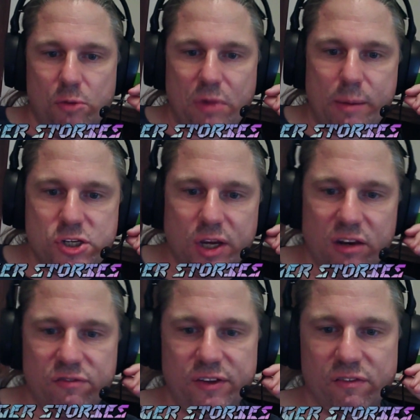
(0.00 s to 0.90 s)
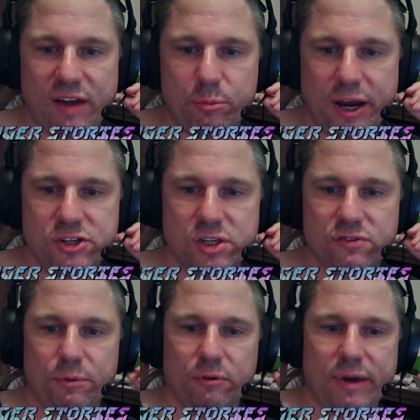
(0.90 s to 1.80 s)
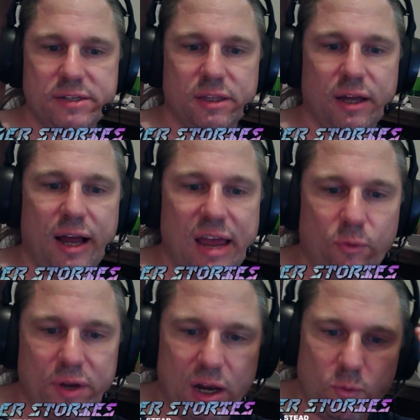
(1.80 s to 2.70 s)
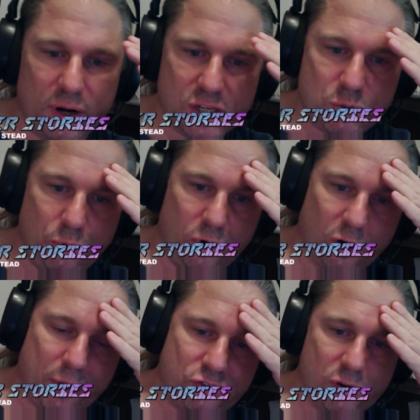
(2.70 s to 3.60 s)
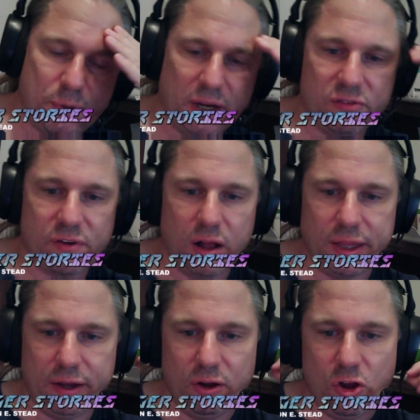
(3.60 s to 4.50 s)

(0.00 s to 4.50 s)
Maybe she can feel vibrations from the rest of the hive, and we didn't want to spook her by tripping and falling,